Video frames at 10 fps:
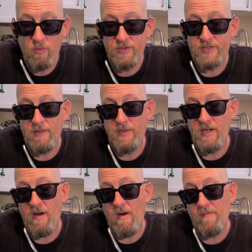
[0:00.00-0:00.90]
Well,
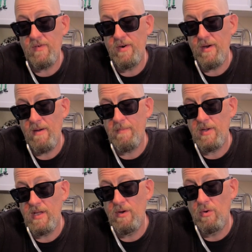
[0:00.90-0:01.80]
somebody offered up an